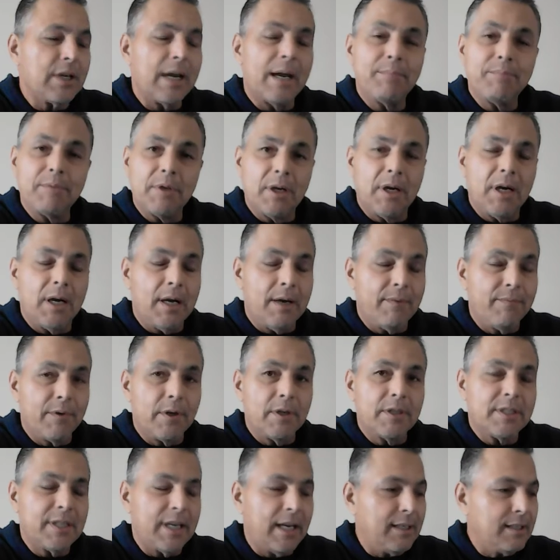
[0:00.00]
chapter, uh,
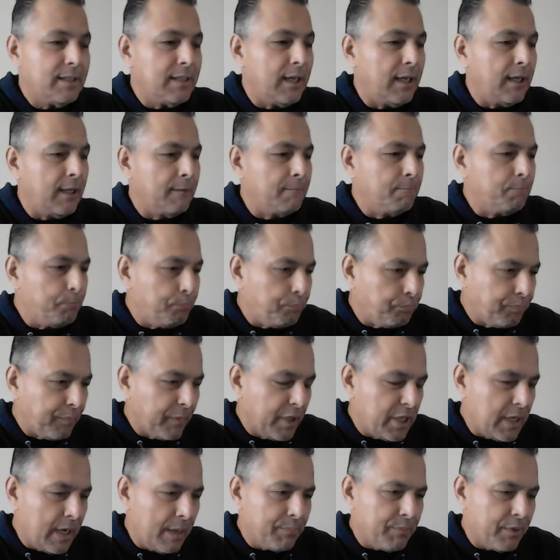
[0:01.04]
verse 18,
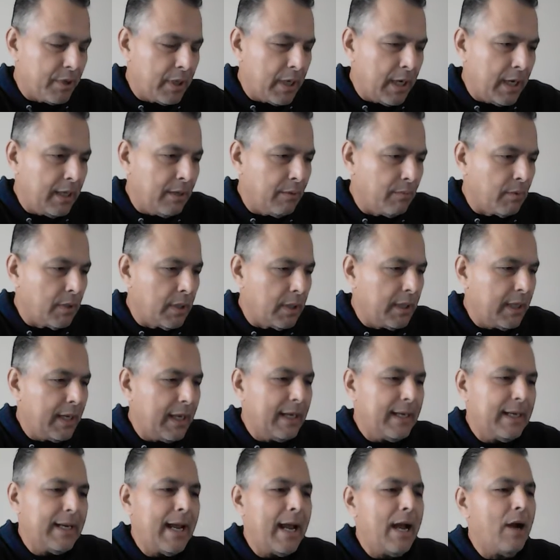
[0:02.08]
chapter 91.
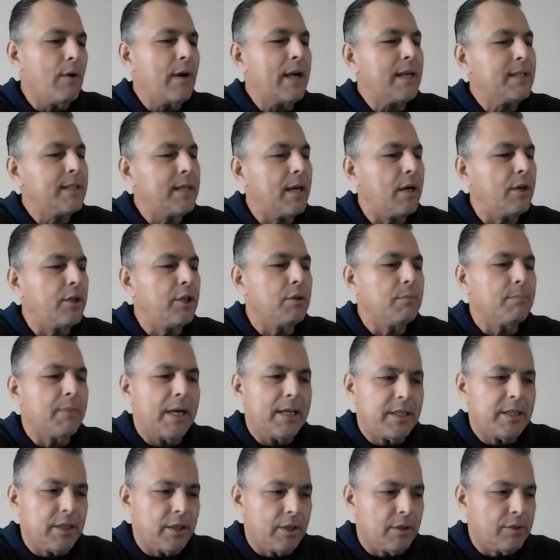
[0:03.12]
And now I tell you,
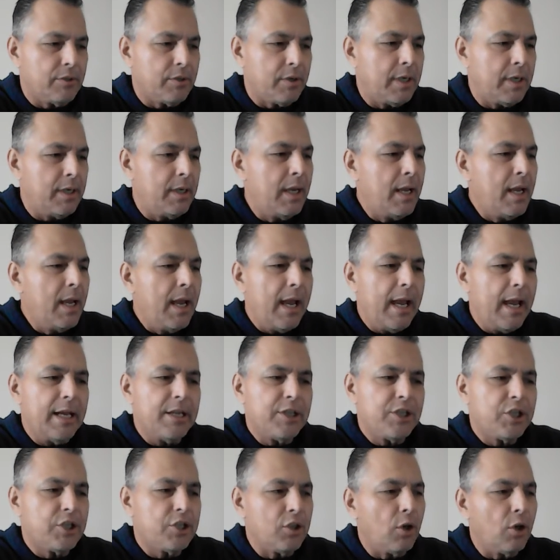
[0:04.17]
my children,
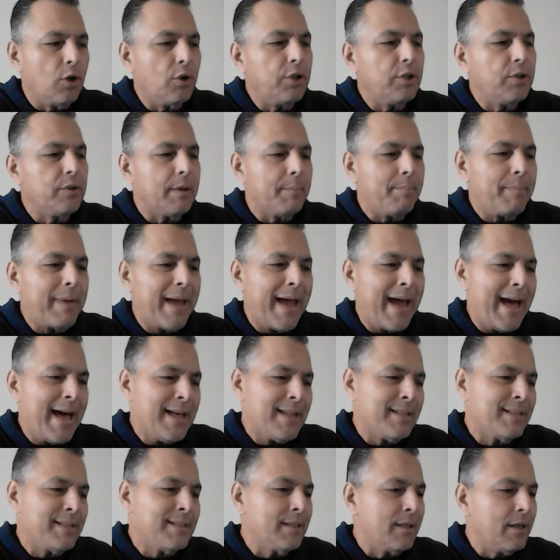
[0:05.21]
and show you the
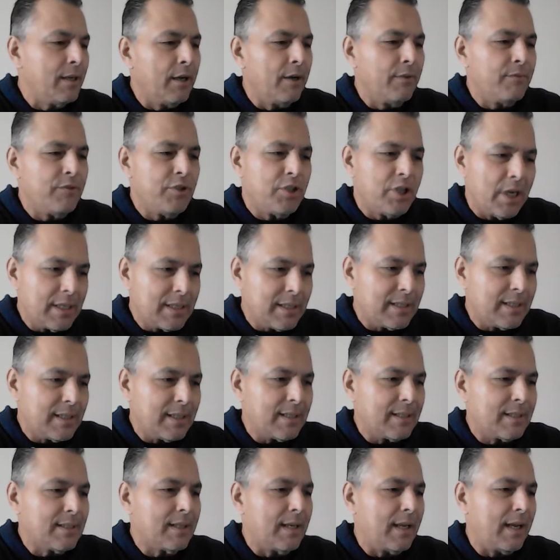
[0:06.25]
path of
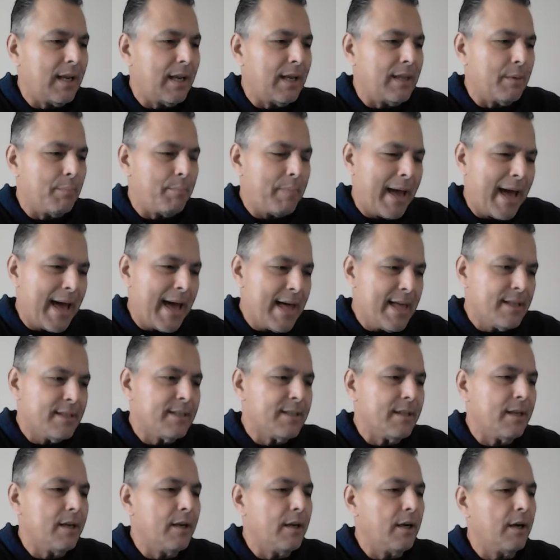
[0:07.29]
justice and the
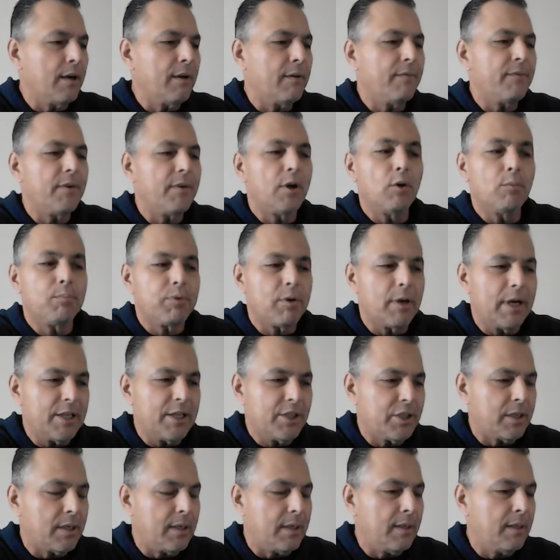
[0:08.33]
path of
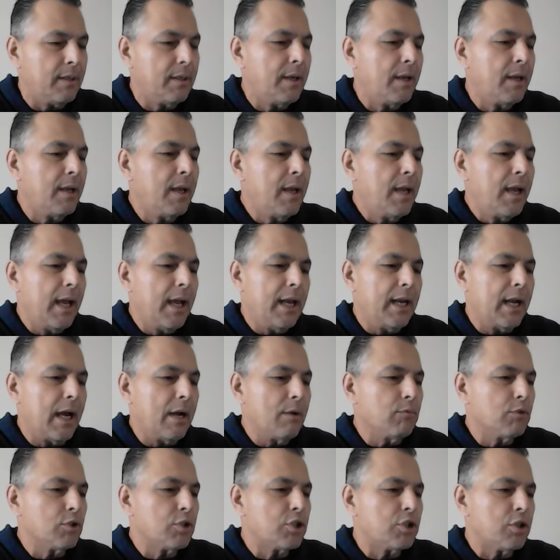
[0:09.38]
oppression. And
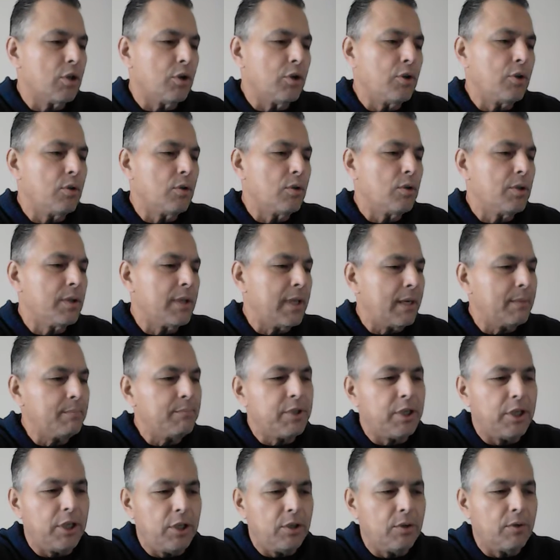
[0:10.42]
I will show them
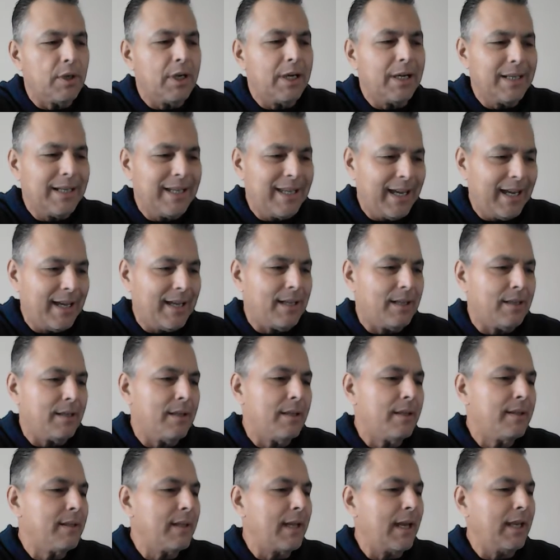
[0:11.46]
to you
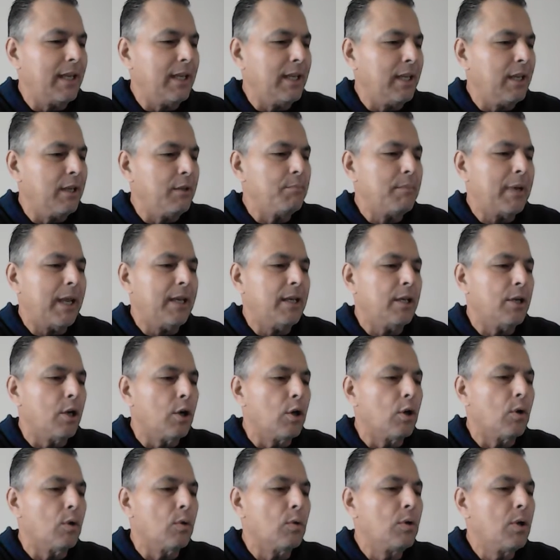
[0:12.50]
again, that ye may
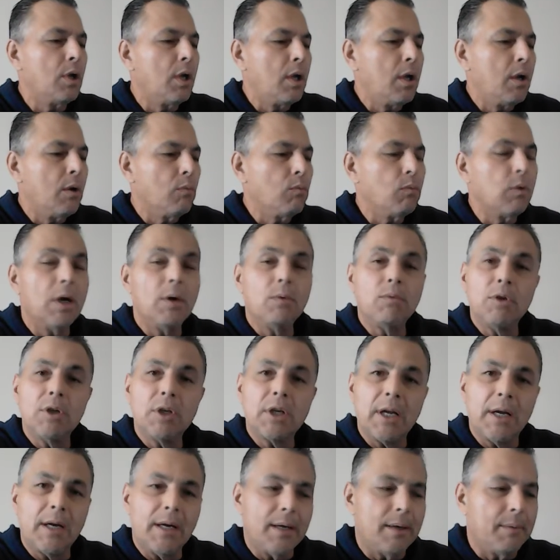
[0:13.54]
know what will
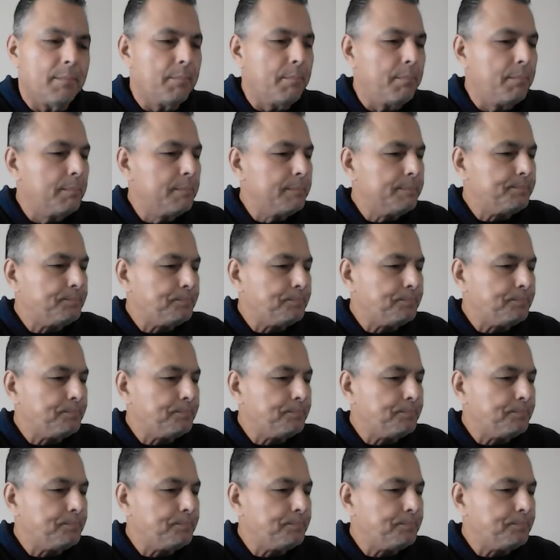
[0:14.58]
come.